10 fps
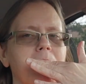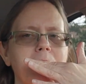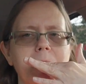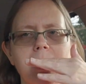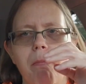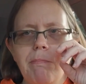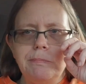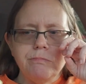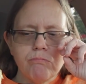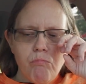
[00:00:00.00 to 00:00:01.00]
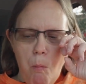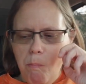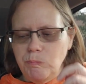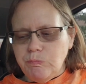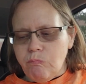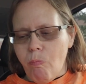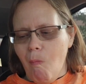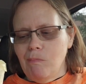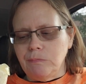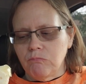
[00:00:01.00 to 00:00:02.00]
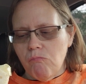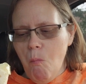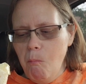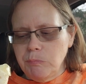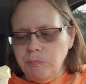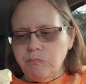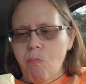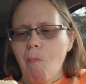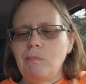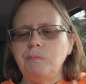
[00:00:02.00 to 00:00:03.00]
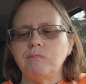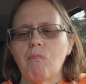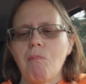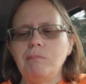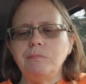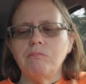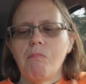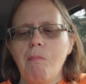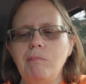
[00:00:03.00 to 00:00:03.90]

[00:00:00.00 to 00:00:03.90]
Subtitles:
Nobody speaks.